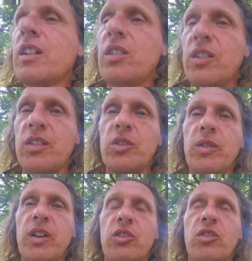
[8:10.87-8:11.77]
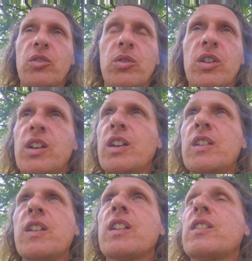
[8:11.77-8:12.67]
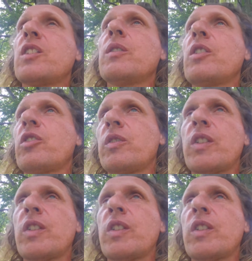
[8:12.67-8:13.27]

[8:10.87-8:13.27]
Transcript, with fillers: consideration or the consideration